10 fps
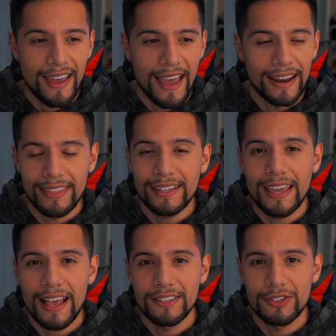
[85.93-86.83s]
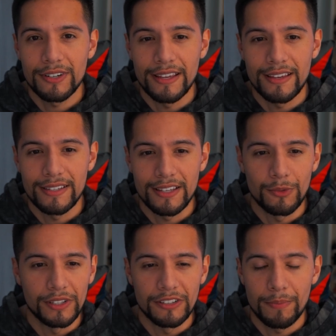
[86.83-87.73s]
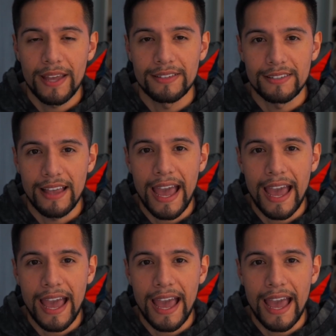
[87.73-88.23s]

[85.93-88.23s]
And I think the answer is, it really depends.